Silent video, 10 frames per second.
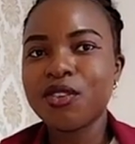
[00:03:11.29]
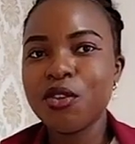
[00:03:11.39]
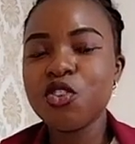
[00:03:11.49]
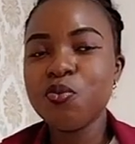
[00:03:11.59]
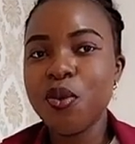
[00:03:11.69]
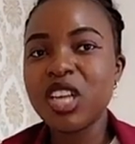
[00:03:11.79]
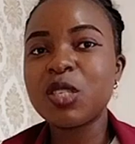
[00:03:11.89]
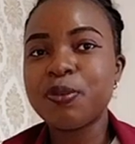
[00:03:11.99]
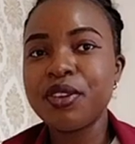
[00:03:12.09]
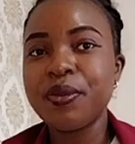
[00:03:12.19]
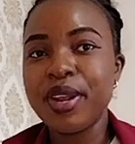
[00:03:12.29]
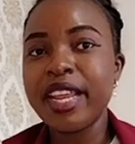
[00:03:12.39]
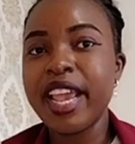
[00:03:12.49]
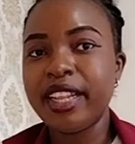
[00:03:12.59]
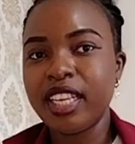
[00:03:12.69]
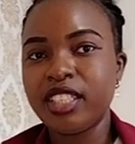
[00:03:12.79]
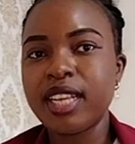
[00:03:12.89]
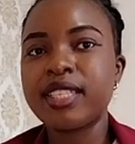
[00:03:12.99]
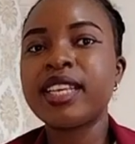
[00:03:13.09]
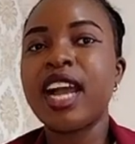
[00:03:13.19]
So you must be really
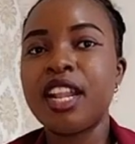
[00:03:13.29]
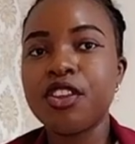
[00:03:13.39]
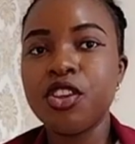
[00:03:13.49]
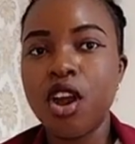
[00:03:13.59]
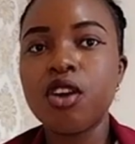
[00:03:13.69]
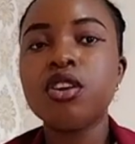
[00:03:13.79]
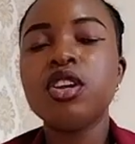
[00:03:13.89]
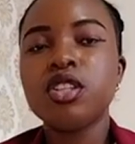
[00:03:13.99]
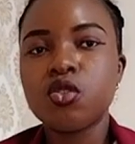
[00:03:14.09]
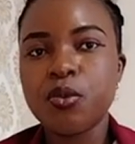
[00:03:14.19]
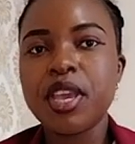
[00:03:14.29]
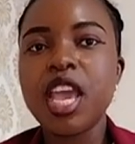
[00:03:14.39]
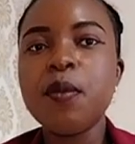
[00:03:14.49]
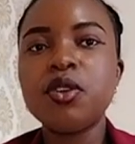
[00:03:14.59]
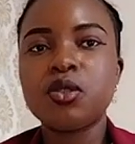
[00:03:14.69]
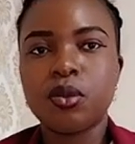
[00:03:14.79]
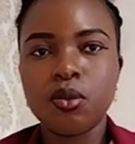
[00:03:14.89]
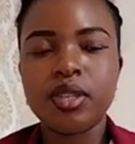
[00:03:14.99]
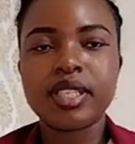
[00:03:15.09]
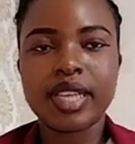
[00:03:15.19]
energetic and young to be able to
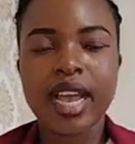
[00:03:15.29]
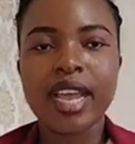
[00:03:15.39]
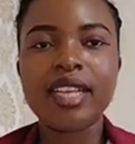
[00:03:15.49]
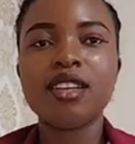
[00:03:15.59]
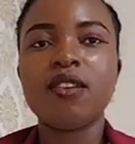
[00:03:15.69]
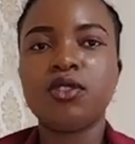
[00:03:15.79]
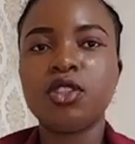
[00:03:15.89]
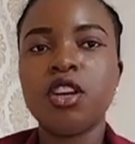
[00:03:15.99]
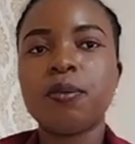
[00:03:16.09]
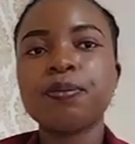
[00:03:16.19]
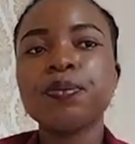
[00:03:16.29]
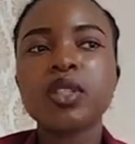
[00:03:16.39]
do this kind of job.